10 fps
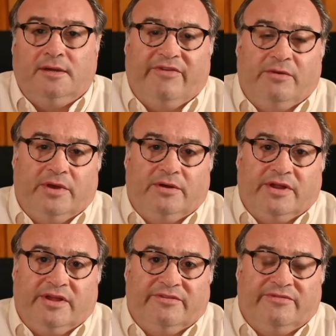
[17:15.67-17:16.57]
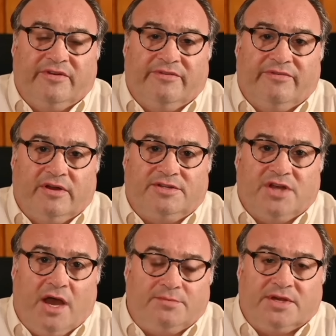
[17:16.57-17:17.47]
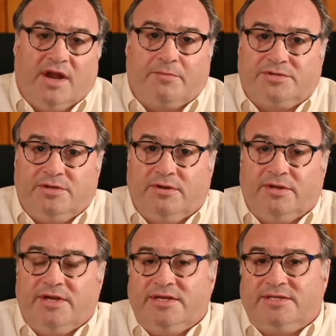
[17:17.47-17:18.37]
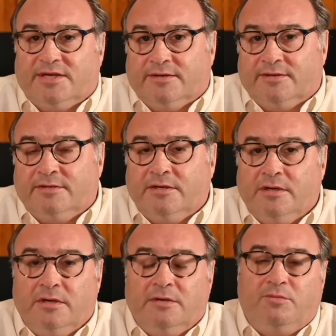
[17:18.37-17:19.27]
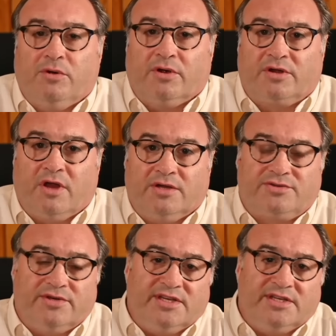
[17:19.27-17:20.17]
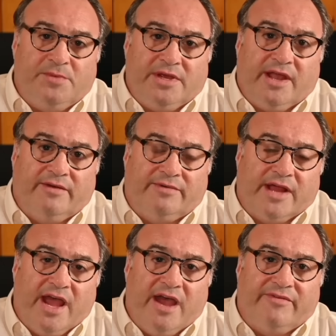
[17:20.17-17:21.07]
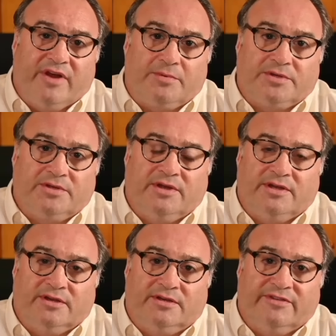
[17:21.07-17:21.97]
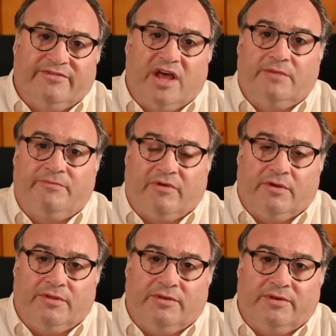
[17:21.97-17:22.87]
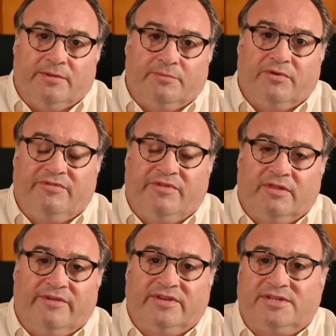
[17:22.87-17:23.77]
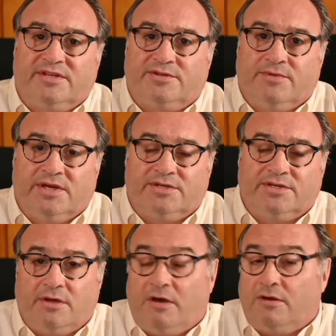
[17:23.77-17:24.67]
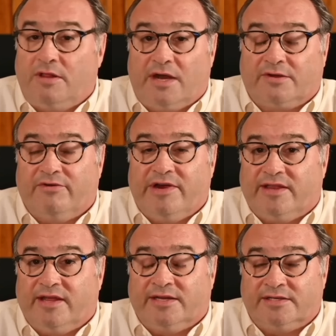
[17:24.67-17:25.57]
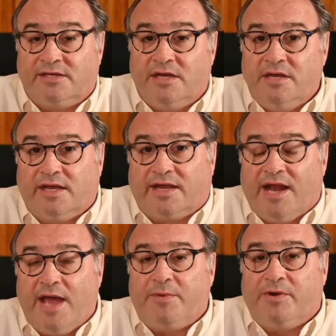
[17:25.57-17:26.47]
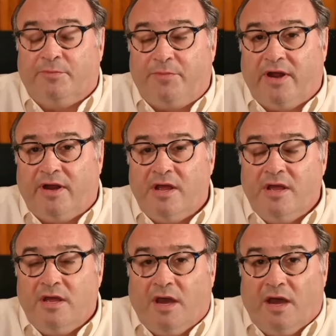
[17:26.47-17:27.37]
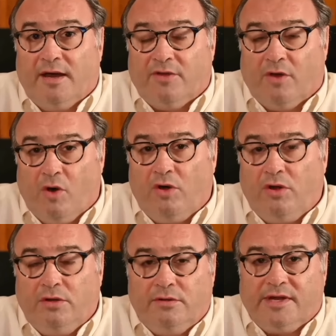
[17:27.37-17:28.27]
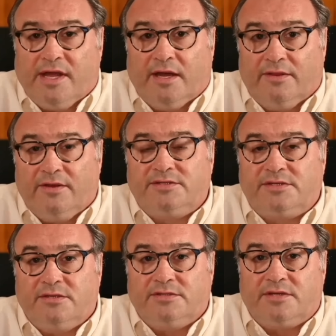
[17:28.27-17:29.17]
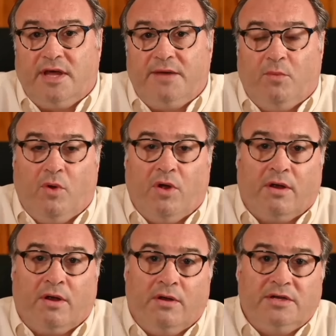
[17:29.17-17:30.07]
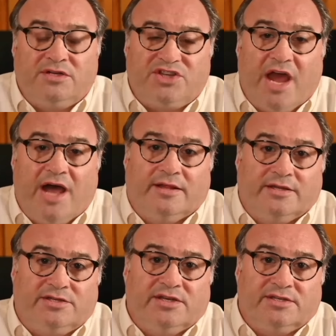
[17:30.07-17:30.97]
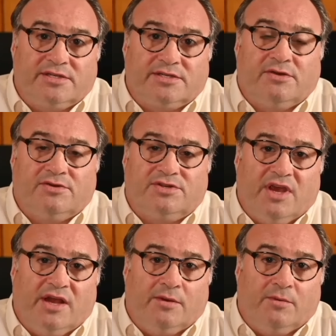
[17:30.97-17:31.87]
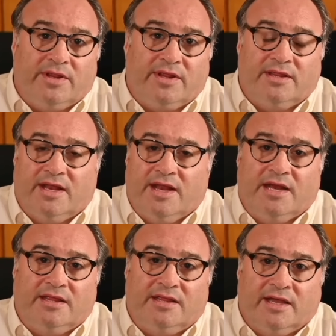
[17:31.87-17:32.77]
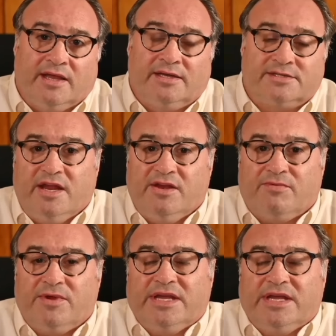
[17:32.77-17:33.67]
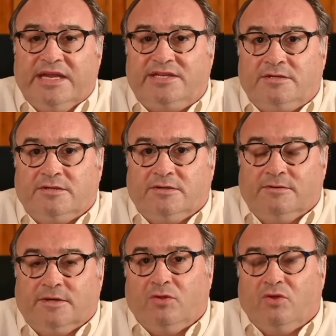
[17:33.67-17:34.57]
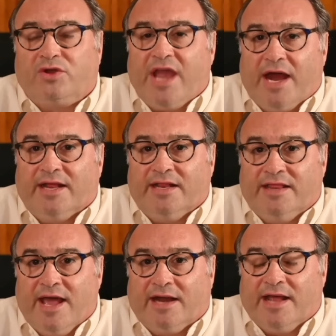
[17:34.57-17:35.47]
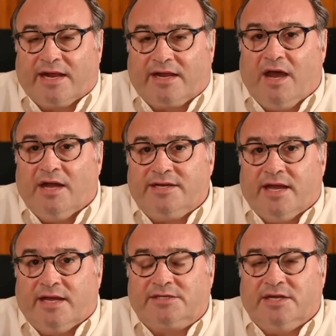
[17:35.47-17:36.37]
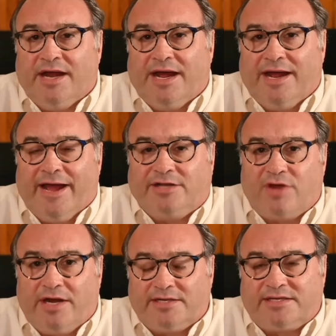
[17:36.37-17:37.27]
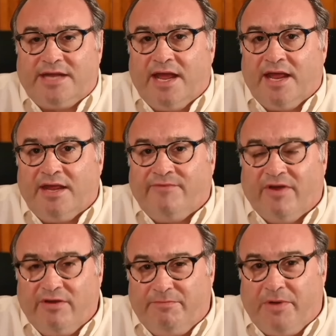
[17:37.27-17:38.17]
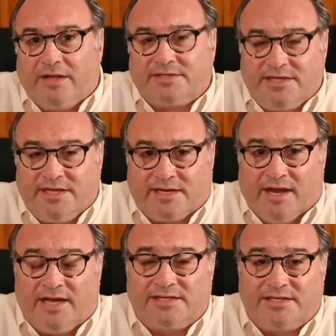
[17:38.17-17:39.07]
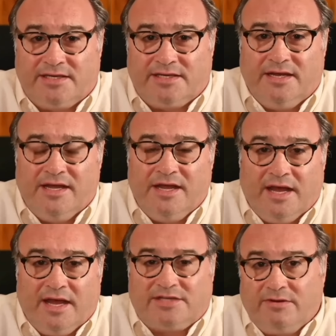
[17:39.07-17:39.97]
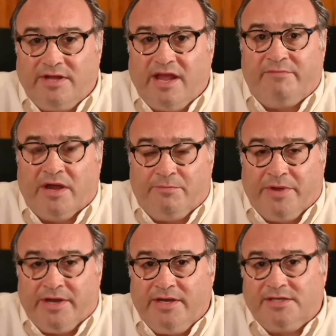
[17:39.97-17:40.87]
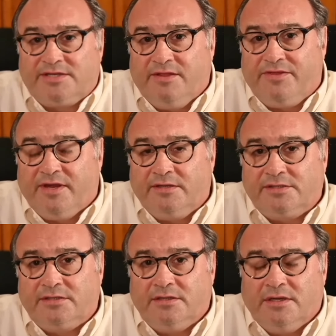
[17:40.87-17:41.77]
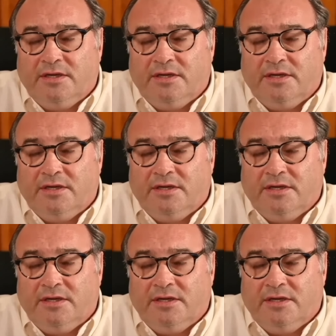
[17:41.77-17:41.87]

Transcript: availability of, of jobs and opportunities and poorer countries being able to have an opportunity to develop further and improve their living situations. All oh, a lot of great things that can happen to it. But uh, on the whole, yeah, there's there's a lot more challenges associated with it than anything else. And you really need to look at it in that that context. And I, I try to stay very policy agnostic. I certainly have my opinions on things,